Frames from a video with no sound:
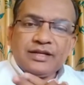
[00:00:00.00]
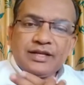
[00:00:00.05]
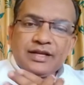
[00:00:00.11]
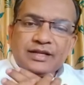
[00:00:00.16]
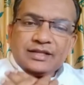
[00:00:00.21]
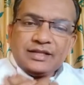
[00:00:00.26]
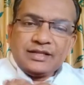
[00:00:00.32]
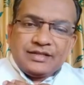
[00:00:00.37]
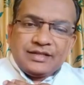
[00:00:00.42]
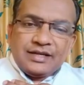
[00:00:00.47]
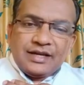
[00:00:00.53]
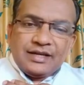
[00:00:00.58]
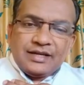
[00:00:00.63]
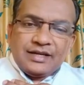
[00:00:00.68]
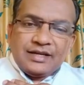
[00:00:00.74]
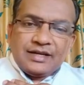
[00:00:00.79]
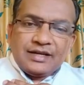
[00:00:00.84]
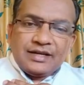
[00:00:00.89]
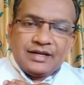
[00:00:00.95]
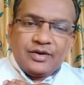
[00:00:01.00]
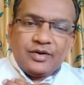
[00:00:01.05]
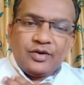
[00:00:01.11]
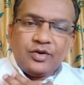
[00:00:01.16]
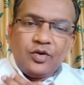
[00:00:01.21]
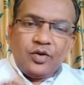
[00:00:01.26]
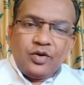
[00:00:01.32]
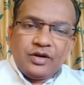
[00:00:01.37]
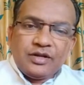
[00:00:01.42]
Take the child,
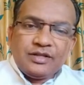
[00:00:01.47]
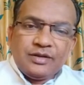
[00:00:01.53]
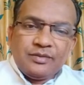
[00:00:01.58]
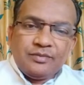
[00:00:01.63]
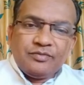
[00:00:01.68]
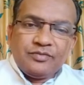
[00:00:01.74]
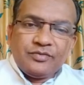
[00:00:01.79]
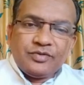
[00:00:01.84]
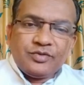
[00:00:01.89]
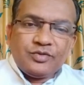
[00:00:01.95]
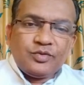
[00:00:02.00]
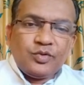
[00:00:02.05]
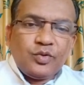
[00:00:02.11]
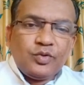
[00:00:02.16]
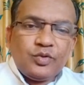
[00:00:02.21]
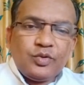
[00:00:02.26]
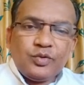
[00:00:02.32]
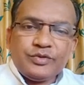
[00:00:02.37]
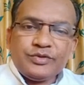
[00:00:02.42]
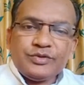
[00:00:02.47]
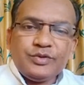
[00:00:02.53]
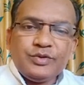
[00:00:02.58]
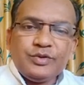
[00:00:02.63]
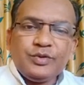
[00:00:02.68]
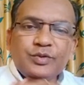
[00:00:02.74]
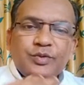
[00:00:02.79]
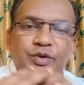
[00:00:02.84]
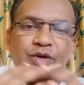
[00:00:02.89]
hold them so close
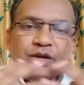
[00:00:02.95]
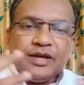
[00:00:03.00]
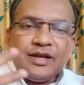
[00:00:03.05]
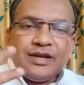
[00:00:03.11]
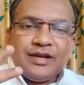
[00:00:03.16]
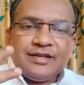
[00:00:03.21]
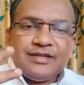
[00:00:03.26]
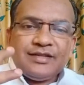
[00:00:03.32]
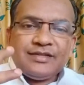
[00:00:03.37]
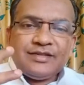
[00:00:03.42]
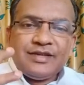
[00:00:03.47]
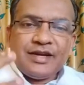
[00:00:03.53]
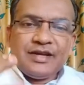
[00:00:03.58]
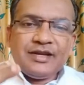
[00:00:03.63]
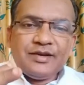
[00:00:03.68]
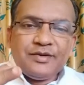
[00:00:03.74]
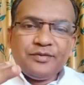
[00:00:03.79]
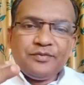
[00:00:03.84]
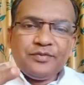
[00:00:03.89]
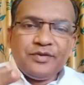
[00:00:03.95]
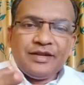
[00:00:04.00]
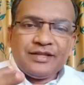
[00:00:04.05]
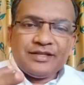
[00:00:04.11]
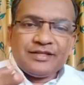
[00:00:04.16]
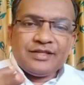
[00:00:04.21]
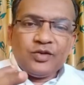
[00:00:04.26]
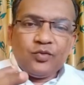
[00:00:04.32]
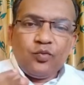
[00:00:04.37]
to you. Let the child
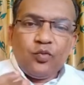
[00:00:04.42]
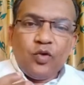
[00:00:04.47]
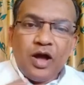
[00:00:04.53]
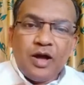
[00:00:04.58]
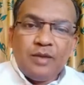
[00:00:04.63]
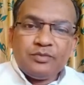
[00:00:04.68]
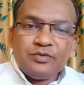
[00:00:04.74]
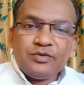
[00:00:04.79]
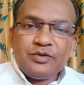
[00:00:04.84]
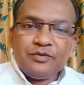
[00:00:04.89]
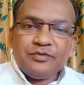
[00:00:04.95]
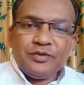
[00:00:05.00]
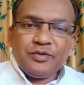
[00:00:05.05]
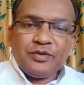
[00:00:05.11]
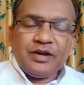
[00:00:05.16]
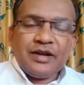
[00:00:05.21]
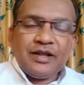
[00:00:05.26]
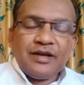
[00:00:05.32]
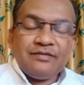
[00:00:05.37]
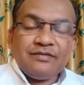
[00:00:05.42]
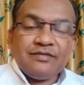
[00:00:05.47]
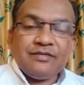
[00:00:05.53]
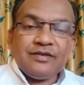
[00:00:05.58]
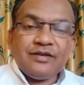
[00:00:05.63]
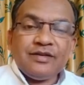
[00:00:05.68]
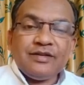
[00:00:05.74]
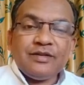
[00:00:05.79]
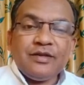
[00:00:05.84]
feel the warmth of your love.
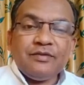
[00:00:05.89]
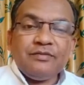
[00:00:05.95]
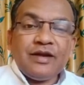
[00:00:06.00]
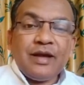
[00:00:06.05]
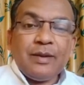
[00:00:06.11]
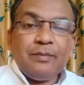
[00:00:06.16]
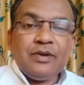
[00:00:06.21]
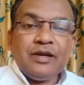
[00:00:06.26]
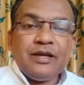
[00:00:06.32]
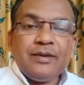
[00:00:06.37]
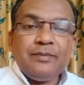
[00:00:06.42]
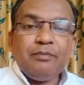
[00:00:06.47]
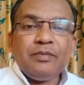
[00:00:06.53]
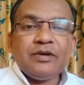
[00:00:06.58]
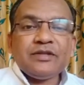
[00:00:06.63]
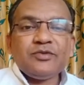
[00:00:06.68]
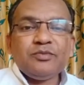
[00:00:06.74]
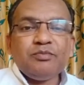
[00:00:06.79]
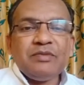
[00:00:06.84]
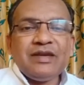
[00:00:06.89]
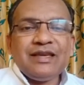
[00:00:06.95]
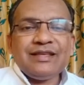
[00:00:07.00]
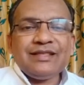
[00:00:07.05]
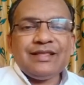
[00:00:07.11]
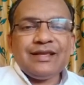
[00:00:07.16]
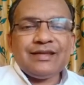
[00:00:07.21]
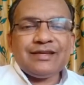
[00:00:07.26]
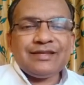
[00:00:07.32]
In the family must
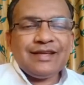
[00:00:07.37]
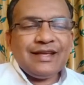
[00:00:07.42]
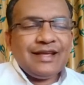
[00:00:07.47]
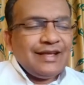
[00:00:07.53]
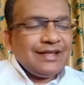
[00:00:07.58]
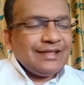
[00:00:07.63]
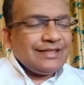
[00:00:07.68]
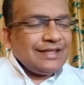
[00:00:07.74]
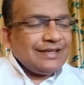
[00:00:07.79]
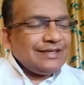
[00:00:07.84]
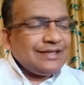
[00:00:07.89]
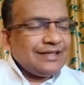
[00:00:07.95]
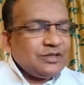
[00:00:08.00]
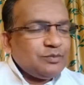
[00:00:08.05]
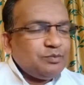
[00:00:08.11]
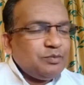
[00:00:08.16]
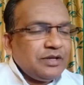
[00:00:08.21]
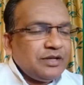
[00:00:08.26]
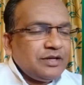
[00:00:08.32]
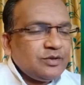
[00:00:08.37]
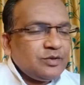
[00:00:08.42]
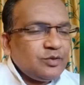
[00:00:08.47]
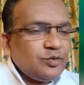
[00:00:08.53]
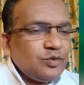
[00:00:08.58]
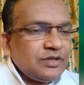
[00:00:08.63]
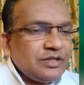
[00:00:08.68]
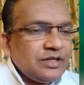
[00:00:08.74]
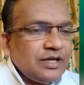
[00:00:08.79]
make that experience
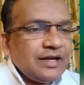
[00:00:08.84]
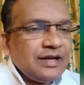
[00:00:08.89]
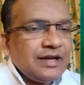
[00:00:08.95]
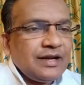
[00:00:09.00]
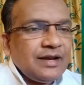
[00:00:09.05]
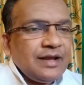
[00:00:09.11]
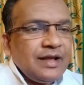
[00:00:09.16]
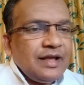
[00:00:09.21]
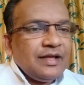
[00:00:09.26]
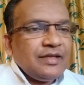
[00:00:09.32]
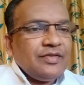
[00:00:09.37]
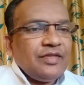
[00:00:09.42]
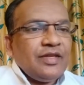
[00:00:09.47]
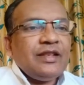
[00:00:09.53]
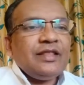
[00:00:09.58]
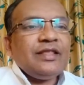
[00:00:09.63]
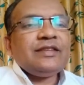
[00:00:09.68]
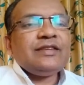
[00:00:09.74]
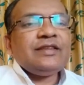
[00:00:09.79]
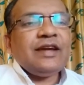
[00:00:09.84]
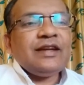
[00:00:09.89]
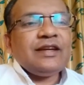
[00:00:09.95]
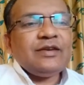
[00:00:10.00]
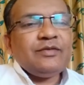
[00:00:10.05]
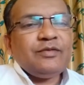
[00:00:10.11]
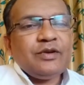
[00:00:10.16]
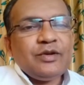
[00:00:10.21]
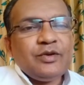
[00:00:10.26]
to the child. Then the
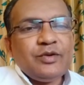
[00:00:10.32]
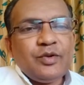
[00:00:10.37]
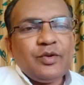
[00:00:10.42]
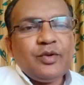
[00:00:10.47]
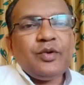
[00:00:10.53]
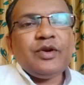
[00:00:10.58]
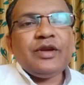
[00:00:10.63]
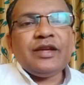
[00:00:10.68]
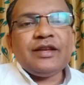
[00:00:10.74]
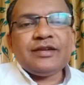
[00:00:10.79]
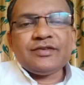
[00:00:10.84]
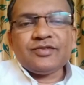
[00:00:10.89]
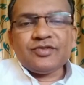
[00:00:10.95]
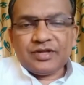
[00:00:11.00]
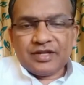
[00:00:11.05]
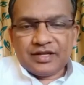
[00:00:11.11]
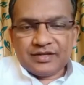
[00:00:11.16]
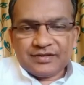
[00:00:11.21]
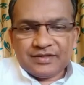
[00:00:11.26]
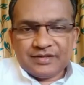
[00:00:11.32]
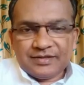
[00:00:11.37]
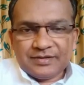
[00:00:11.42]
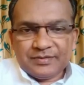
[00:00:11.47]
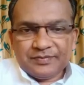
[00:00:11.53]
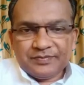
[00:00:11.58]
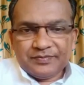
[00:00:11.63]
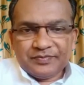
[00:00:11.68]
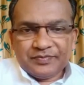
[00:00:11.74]
child will grow in trust.